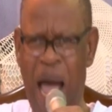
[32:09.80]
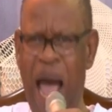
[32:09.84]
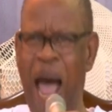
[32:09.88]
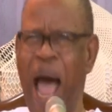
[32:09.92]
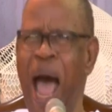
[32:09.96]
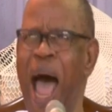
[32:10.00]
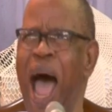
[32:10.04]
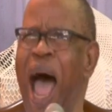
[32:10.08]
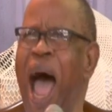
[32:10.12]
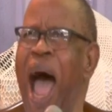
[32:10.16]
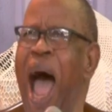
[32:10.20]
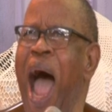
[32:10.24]

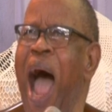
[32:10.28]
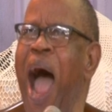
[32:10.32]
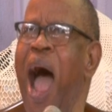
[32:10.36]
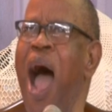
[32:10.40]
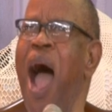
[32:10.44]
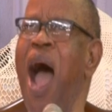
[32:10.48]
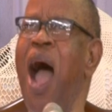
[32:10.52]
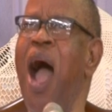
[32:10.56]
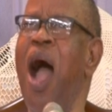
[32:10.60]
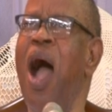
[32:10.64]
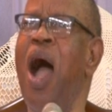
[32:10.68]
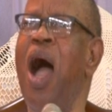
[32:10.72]

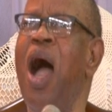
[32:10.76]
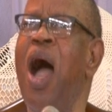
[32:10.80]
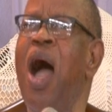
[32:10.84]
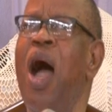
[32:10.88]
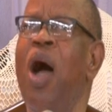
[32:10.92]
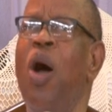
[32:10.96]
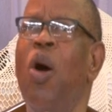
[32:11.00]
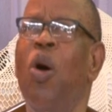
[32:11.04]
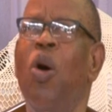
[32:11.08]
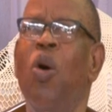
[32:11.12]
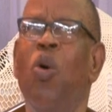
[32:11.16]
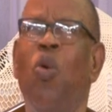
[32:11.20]
Ah!
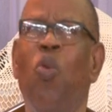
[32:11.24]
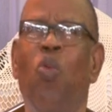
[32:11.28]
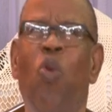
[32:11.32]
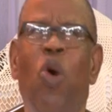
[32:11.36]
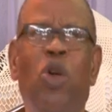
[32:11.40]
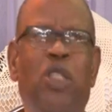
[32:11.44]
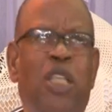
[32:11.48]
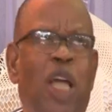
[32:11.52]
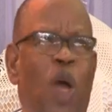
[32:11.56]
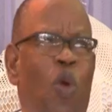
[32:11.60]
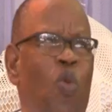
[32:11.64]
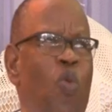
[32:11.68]

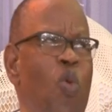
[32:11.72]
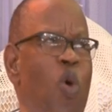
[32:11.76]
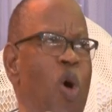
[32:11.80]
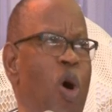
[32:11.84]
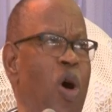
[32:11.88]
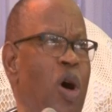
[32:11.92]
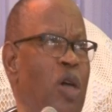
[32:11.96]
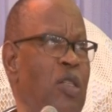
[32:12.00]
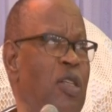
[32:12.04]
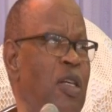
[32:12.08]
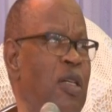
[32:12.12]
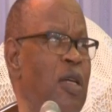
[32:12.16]
What a
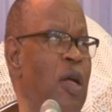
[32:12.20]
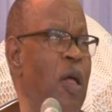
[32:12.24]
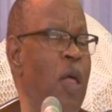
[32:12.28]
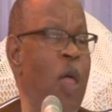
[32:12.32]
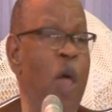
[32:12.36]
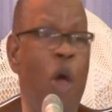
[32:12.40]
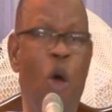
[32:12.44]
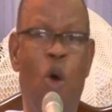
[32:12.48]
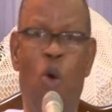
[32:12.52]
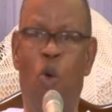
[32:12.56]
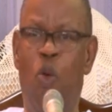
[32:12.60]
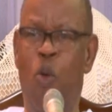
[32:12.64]
word.
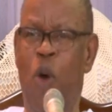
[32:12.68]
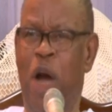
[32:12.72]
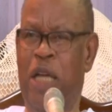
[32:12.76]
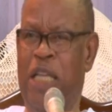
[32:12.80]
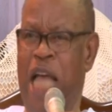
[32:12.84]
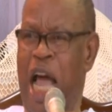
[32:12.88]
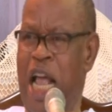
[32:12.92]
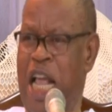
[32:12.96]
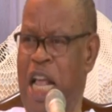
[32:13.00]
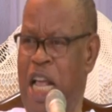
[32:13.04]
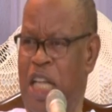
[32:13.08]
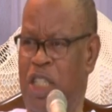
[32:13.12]

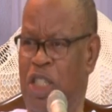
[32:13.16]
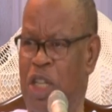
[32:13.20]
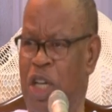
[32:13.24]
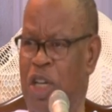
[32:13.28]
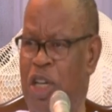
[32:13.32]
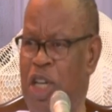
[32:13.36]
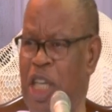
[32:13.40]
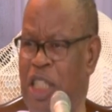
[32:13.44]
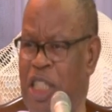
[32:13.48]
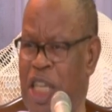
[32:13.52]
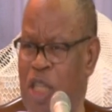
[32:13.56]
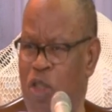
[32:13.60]
Whether it's
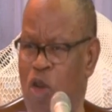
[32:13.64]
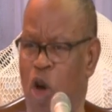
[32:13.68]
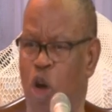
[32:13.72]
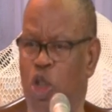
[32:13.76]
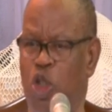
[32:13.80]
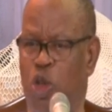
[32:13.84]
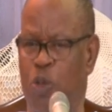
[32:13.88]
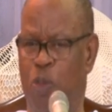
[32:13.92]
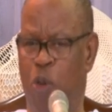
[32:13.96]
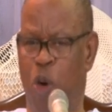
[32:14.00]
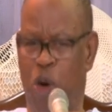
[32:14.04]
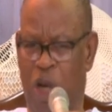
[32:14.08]
written
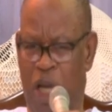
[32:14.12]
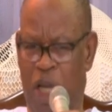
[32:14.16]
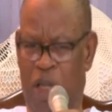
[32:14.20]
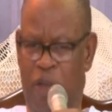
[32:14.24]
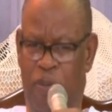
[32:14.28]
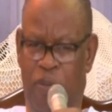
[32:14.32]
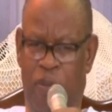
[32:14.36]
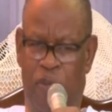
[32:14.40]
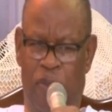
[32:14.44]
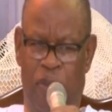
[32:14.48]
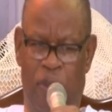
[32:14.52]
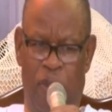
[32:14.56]
or
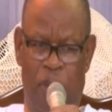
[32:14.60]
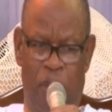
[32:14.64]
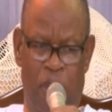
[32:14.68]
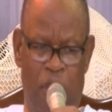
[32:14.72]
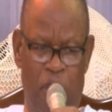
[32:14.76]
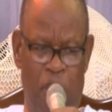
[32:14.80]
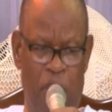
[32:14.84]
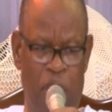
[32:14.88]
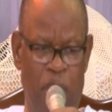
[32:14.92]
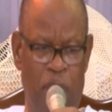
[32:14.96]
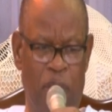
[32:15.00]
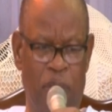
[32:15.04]
spoken,
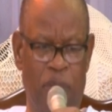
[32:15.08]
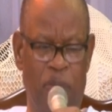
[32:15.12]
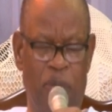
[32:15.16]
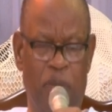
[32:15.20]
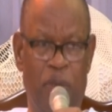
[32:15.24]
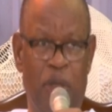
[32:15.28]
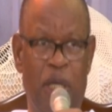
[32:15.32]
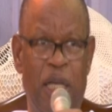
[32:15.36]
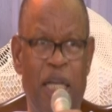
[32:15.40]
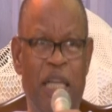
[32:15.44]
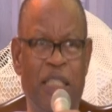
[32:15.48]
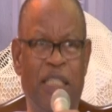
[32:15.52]

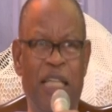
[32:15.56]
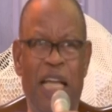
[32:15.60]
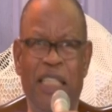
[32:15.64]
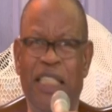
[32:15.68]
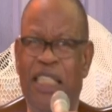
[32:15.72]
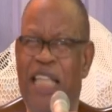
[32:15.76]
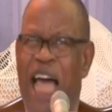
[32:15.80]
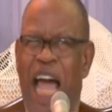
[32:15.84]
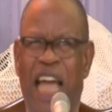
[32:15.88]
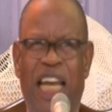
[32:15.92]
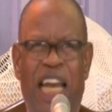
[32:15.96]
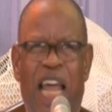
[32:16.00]
it's
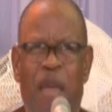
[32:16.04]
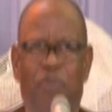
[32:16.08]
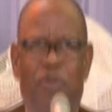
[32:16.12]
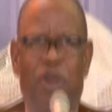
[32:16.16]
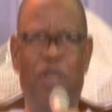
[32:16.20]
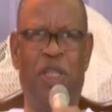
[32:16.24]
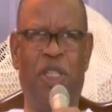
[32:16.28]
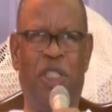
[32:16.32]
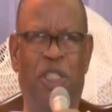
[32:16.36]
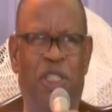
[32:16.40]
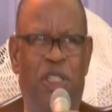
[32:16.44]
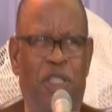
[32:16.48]
a
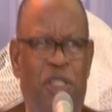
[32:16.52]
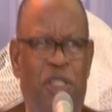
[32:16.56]
dynamic.